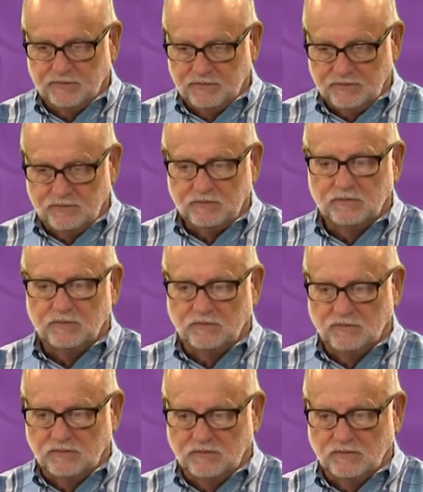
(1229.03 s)

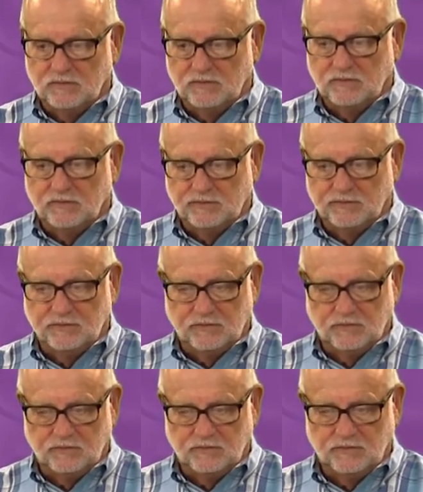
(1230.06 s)

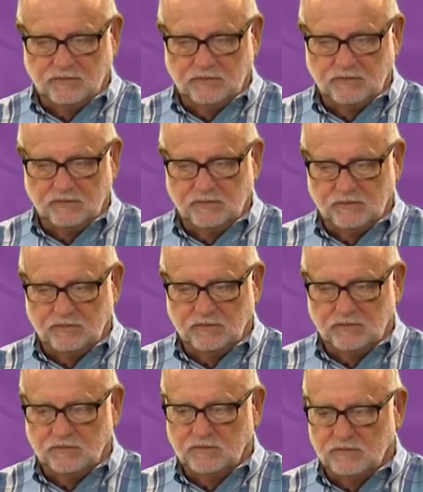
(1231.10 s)

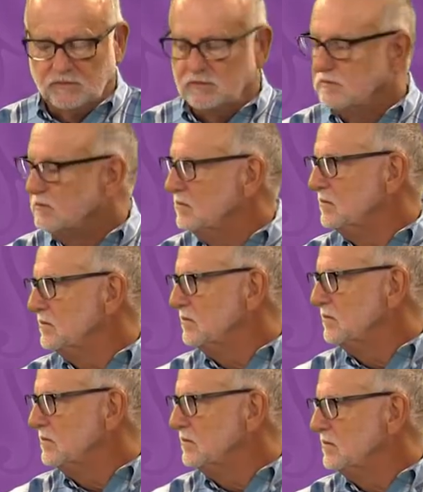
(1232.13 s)
(silent)